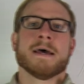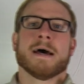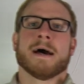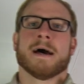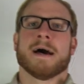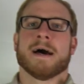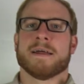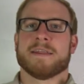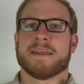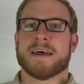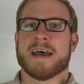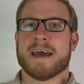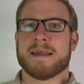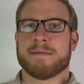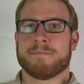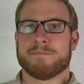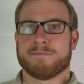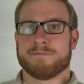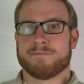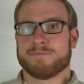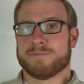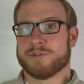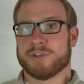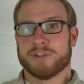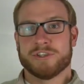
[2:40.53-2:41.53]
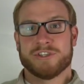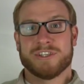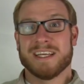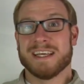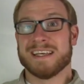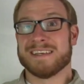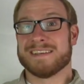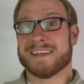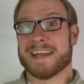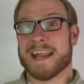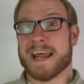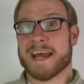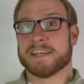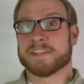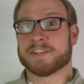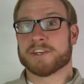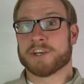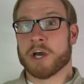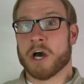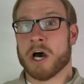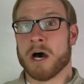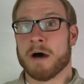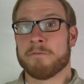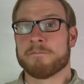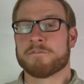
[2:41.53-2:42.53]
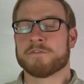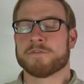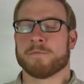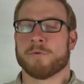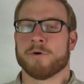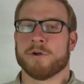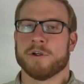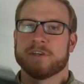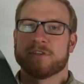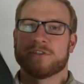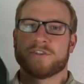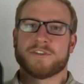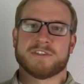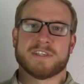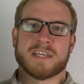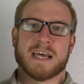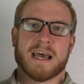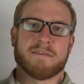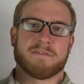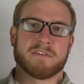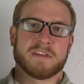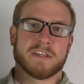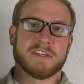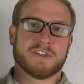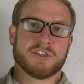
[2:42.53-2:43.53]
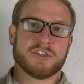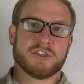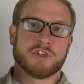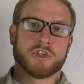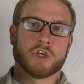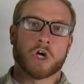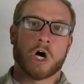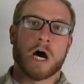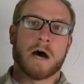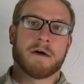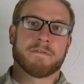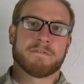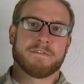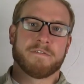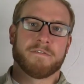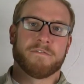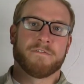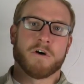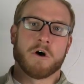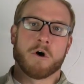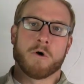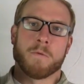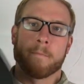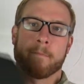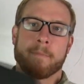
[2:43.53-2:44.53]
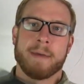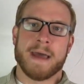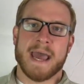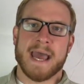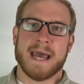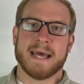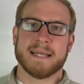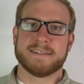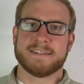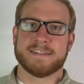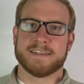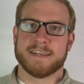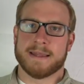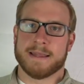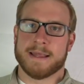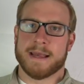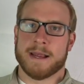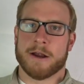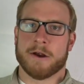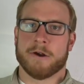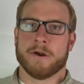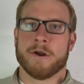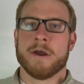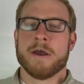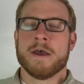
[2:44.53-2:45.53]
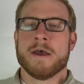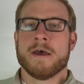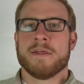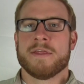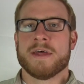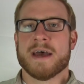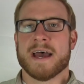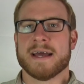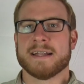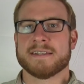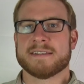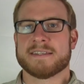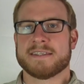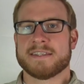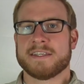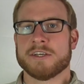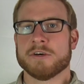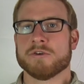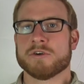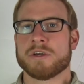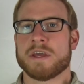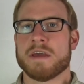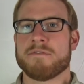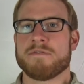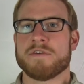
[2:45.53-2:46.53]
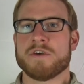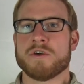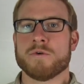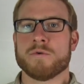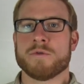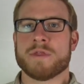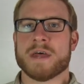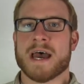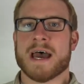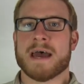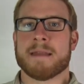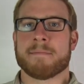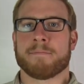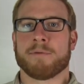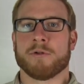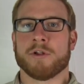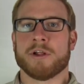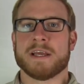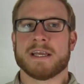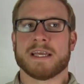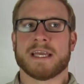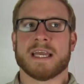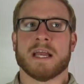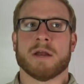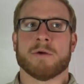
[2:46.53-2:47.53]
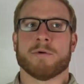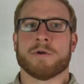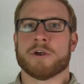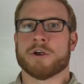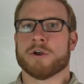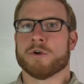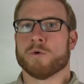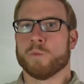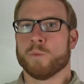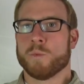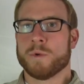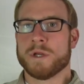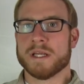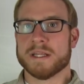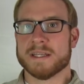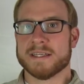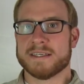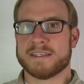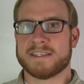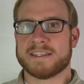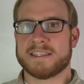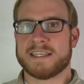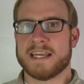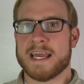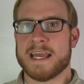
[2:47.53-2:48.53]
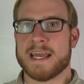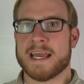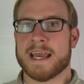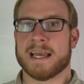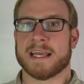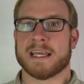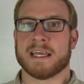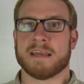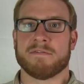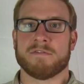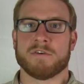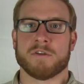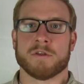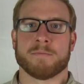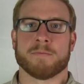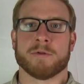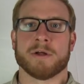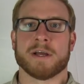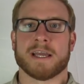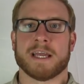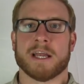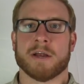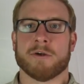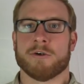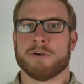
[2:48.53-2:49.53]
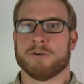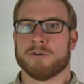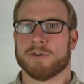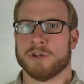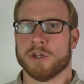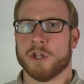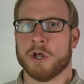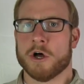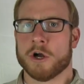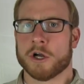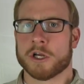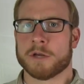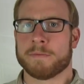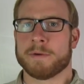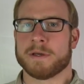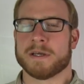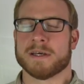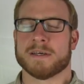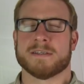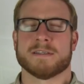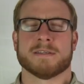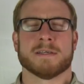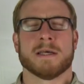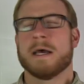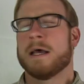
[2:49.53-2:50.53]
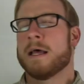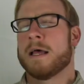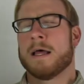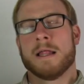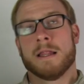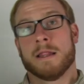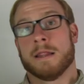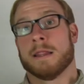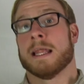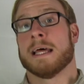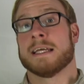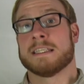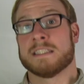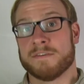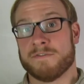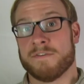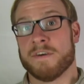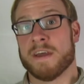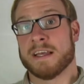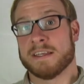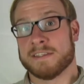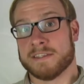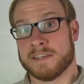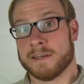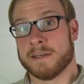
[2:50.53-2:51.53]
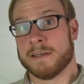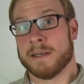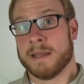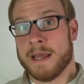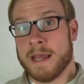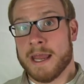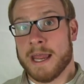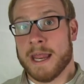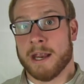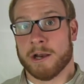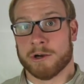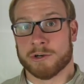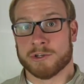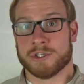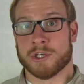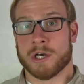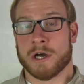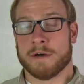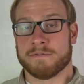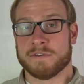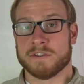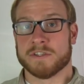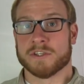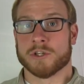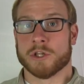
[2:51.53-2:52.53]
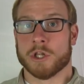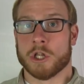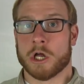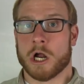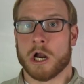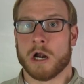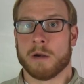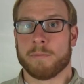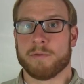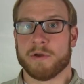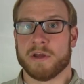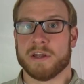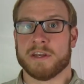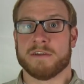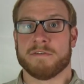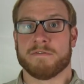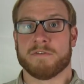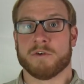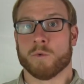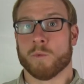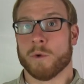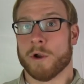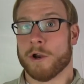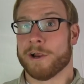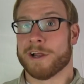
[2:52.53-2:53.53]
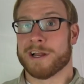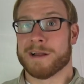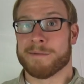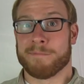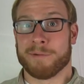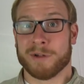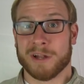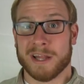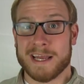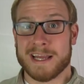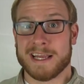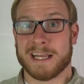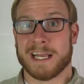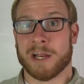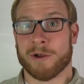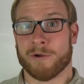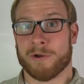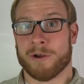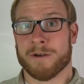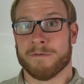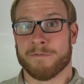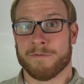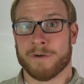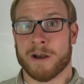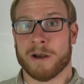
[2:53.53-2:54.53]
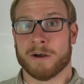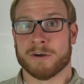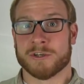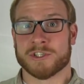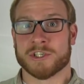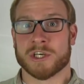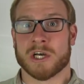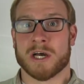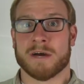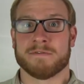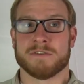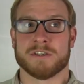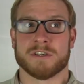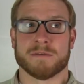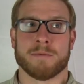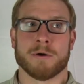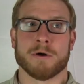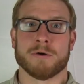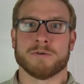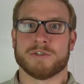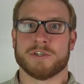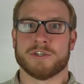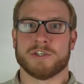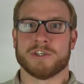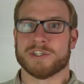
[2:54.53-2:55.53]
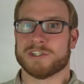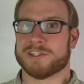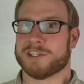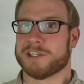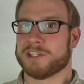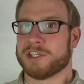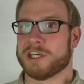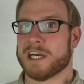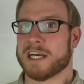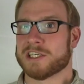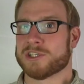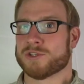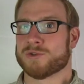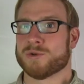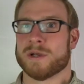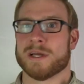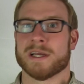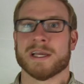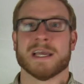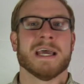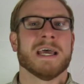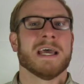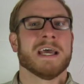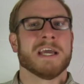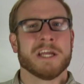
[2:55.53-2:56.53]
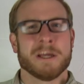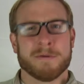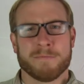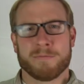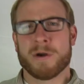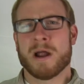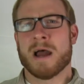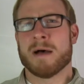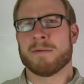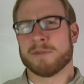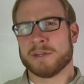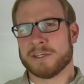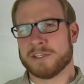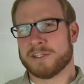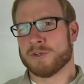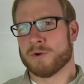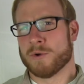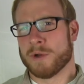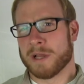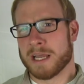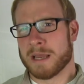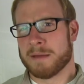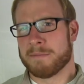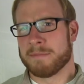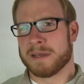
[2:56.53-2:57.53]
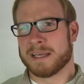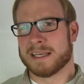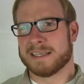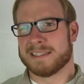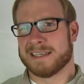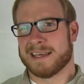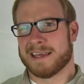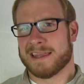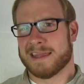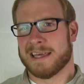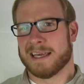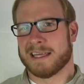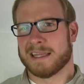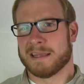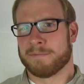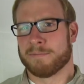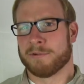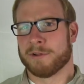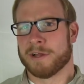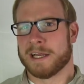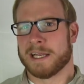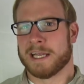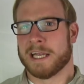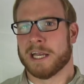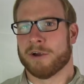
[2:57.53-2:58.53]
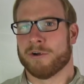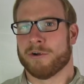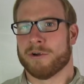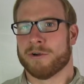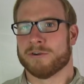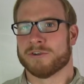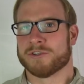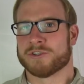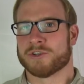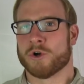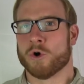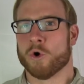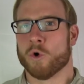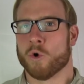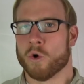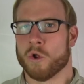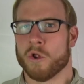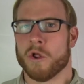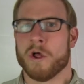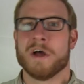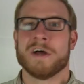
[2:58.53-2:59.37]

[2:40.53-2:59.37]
uh, that just isn't as comfortable as just having these soft foam pads in there that still give you that plate carrier real estate and give you the plate carrier look because let's face it, airsoft is LARP, and if you're wearing a plate carrier for airsoft as opposed to just a chest rig, you're probably doing it because you think the plate carrier is cool.